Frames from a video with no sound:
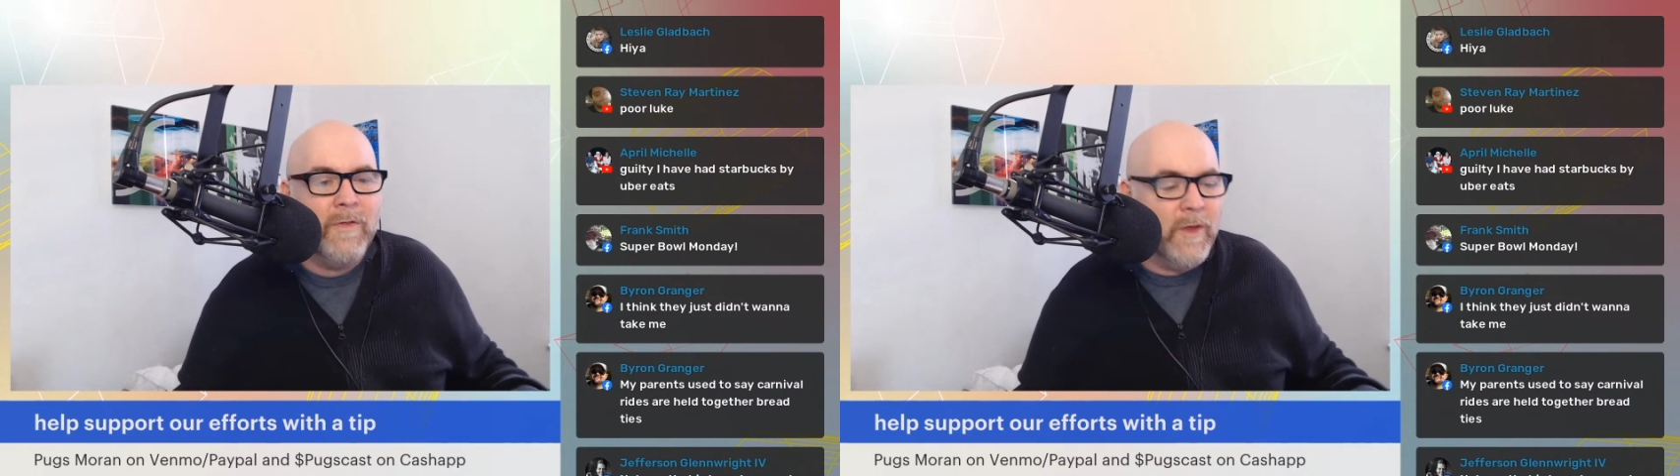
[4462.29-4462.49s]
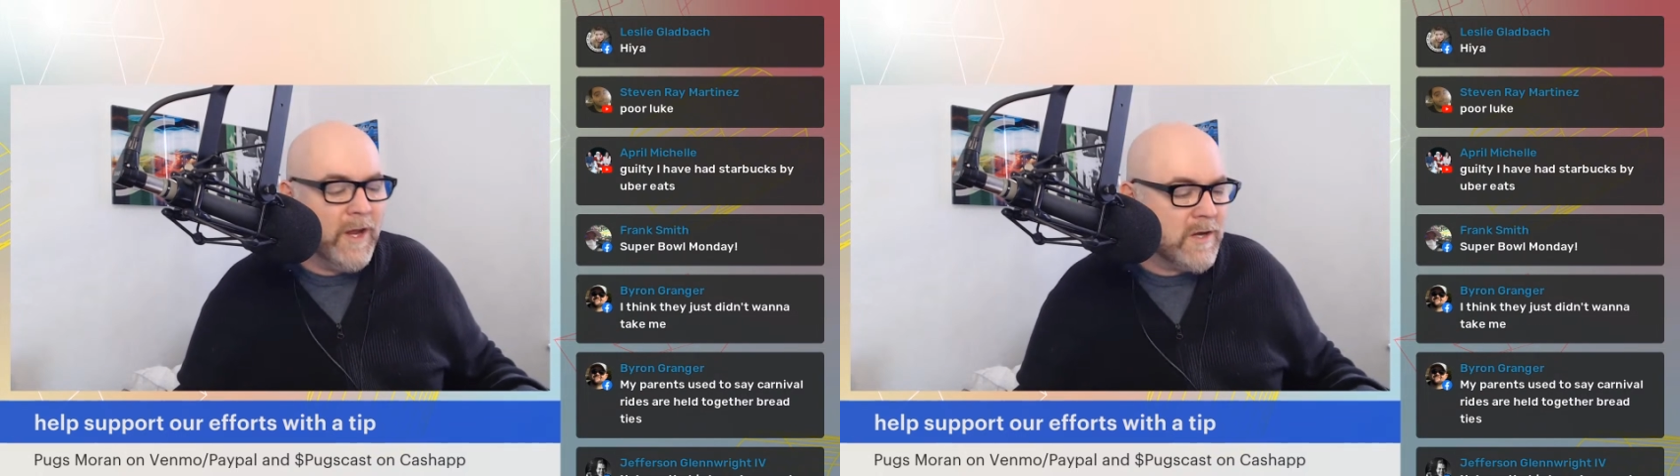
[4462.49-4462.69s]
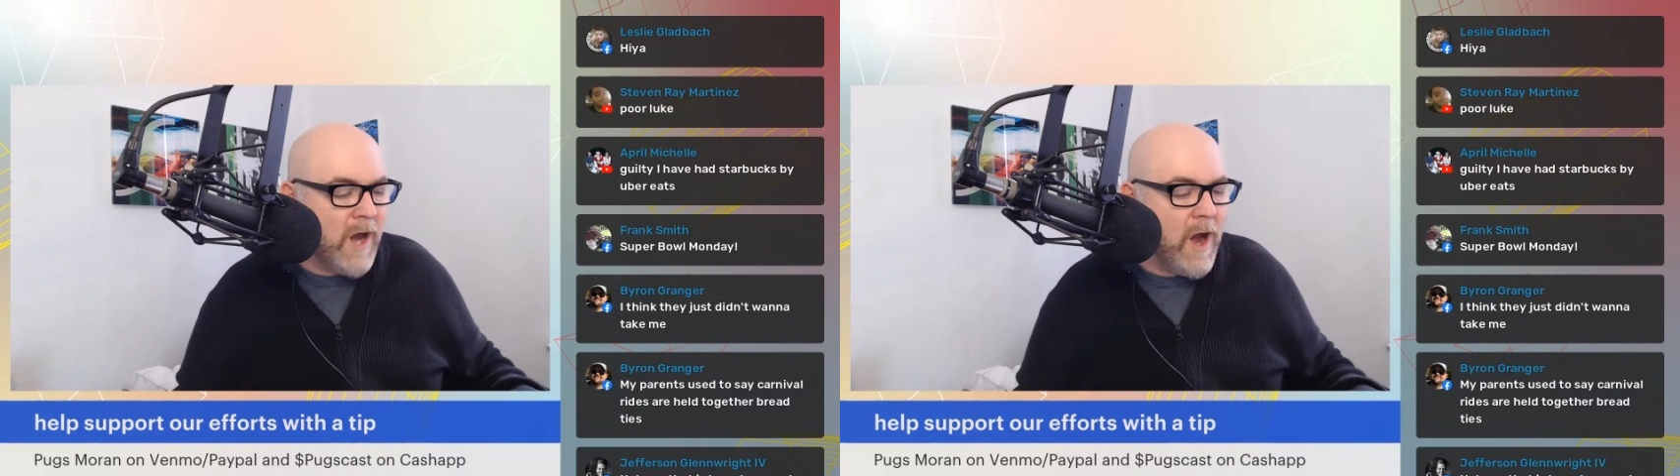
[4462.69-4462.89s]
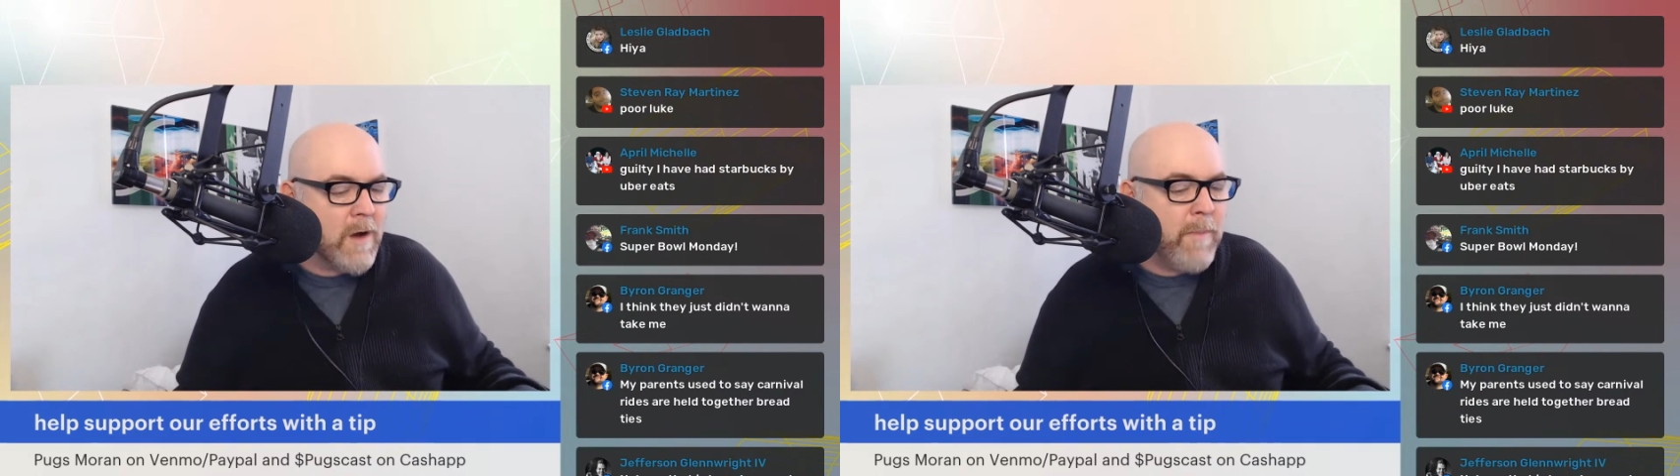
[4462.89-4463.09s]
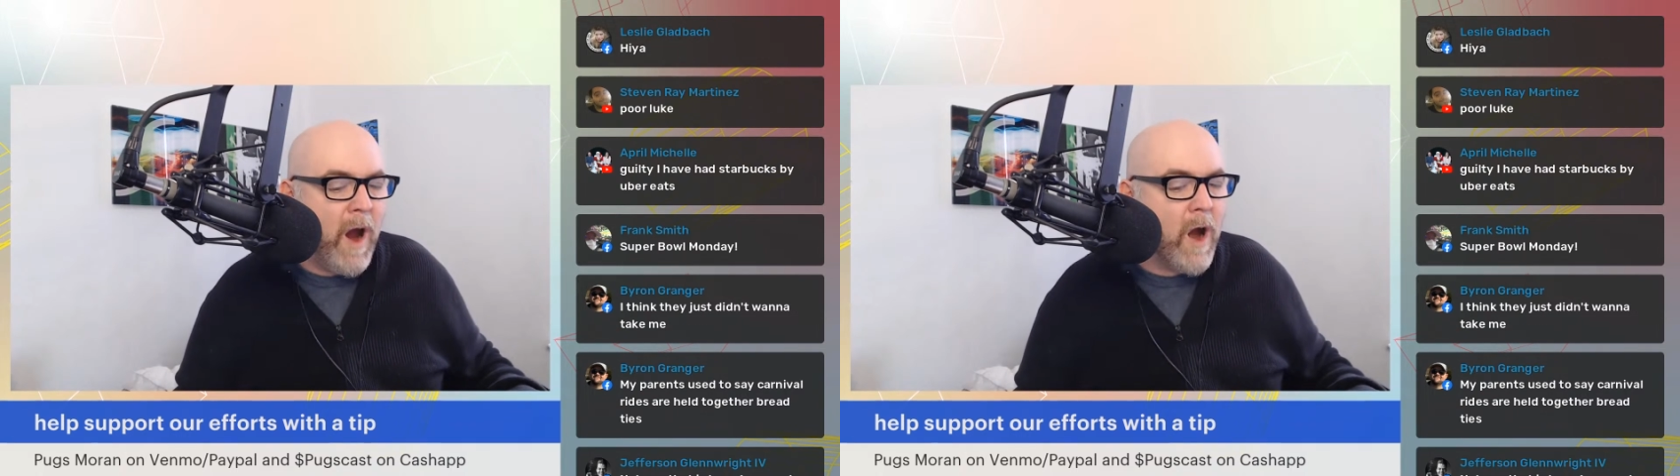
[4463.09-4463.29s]
the
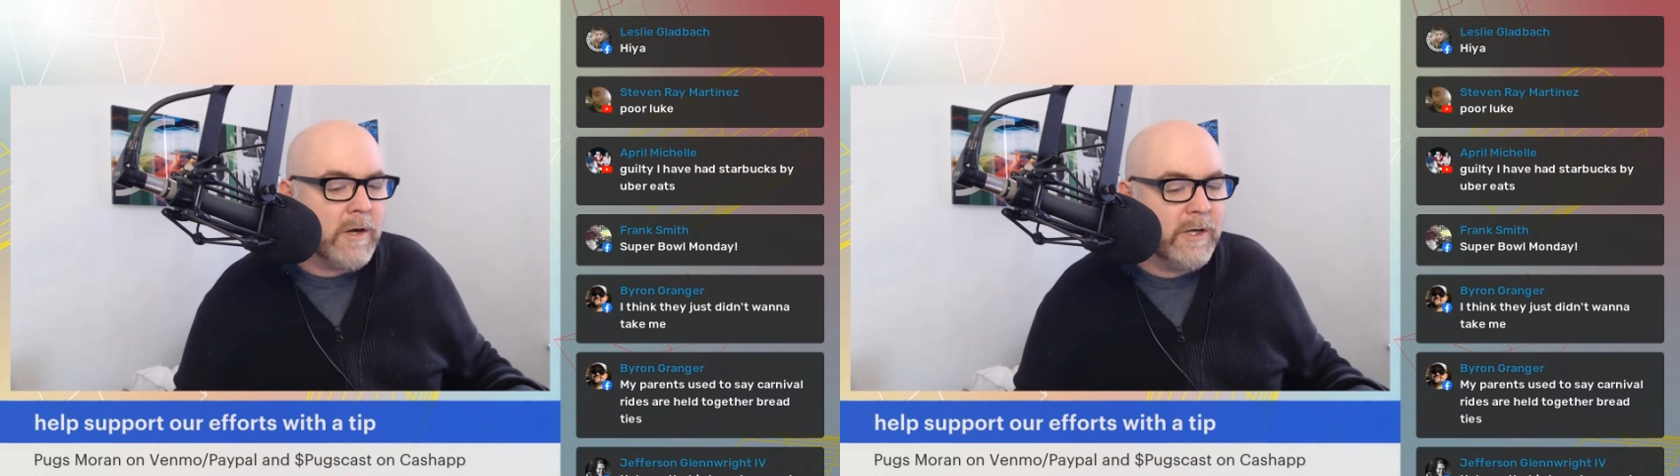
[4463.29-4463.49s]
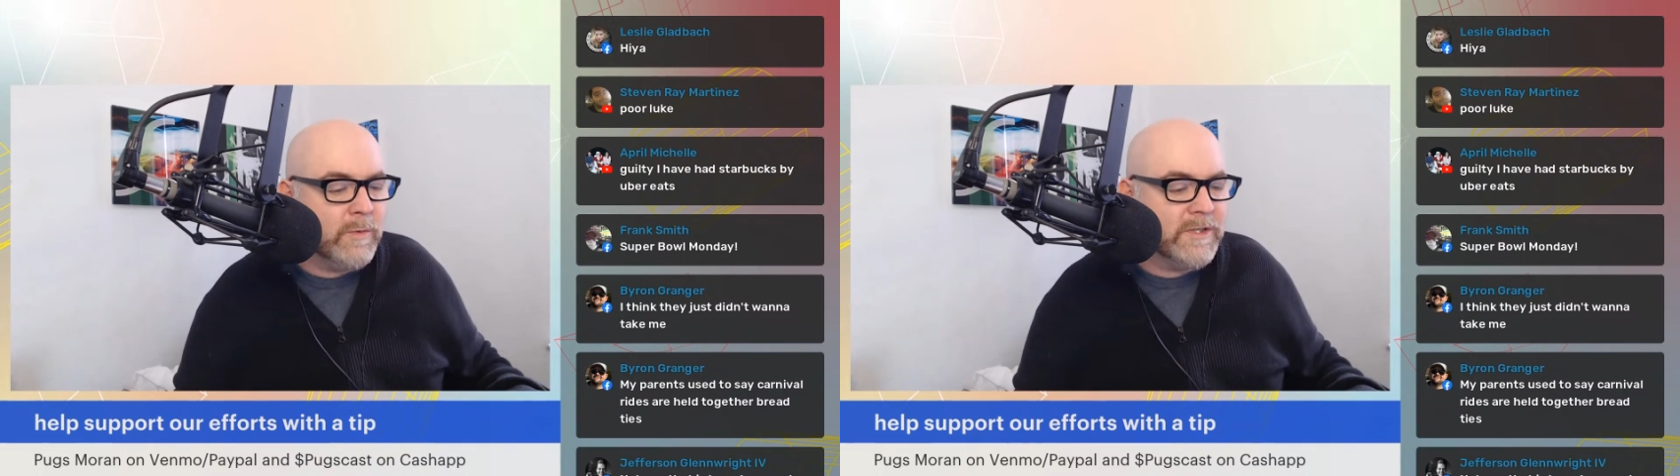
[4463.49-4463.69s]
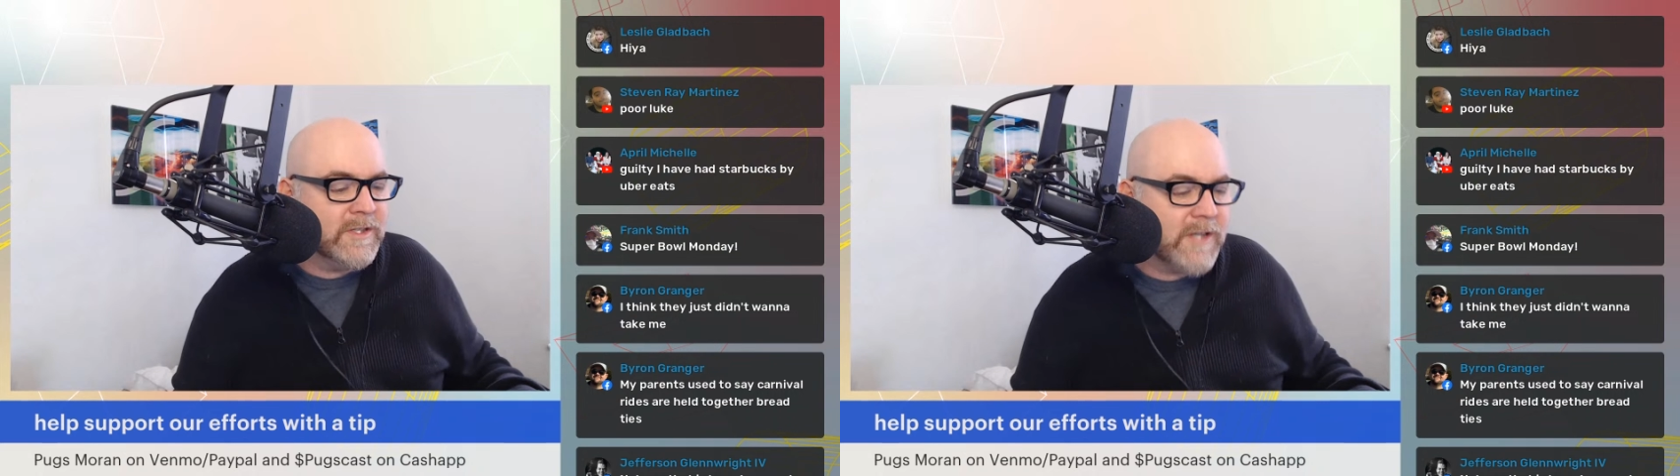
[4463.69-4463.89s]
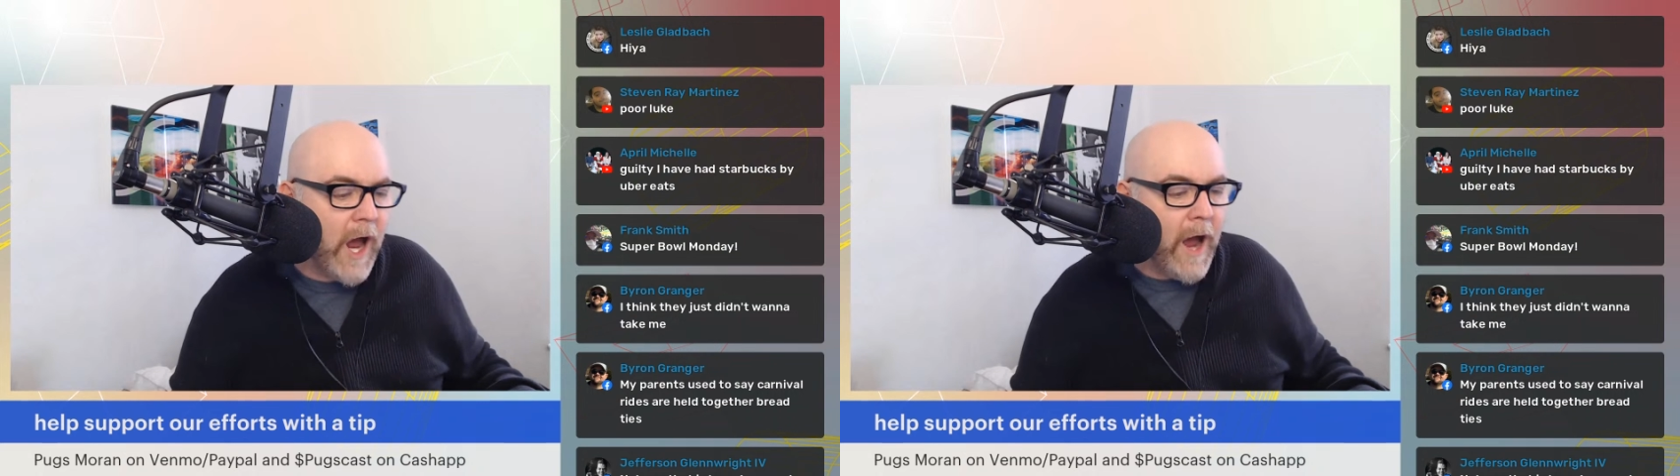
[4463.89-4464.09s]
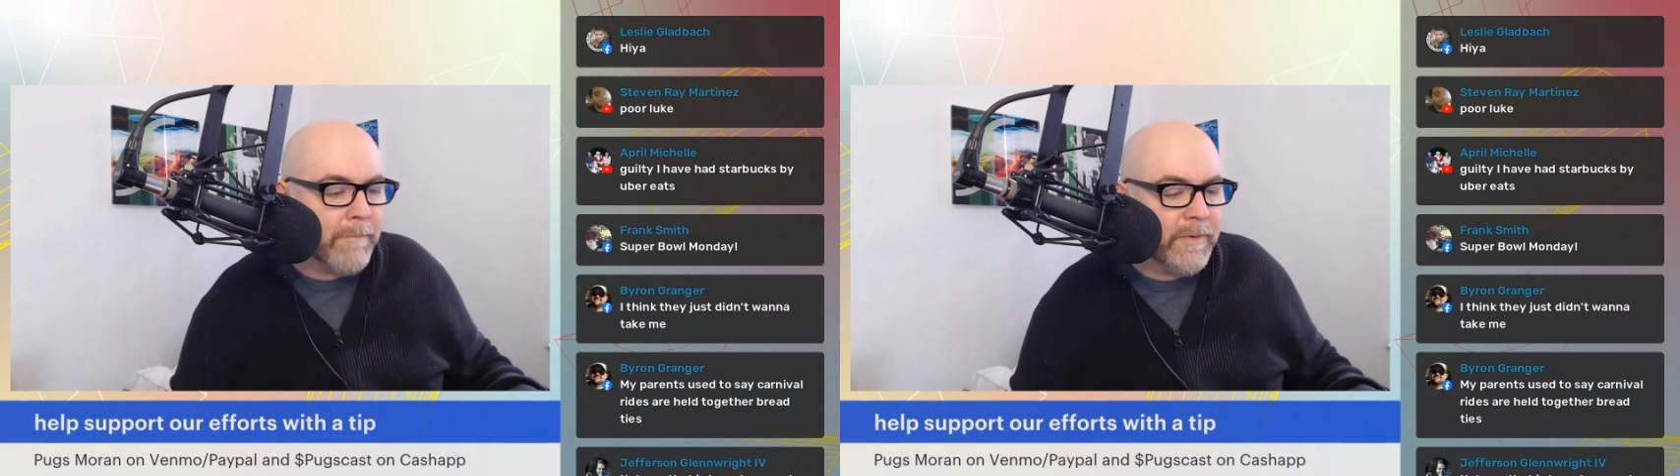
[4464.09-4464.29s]
entire party would
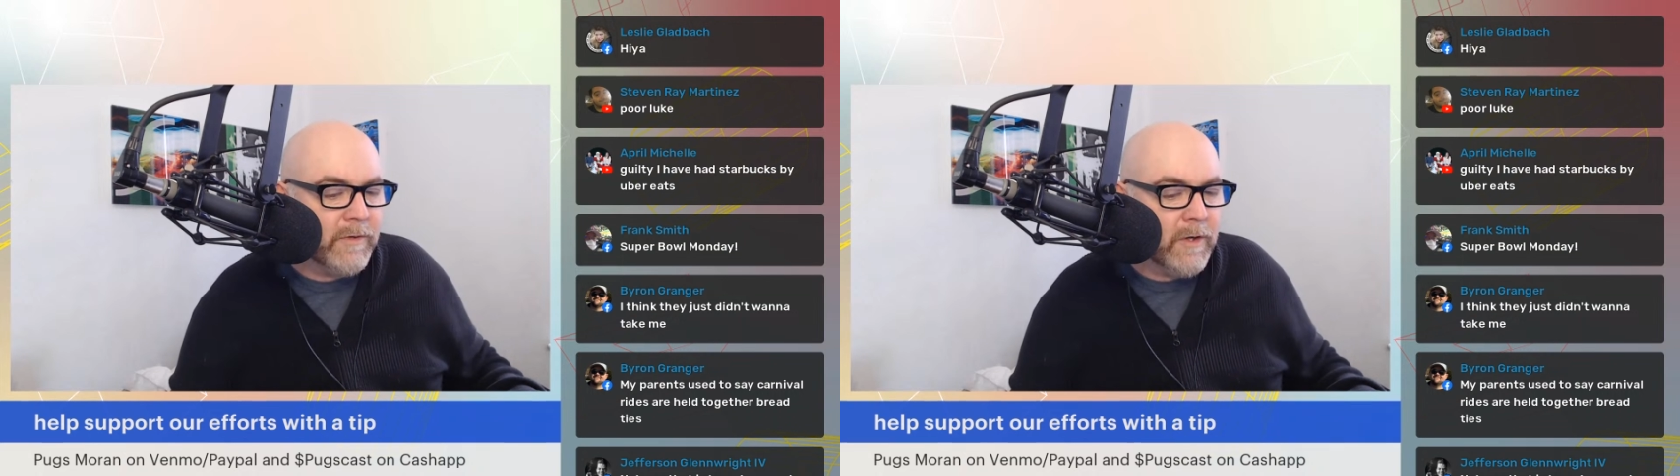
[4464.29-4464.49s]
stop,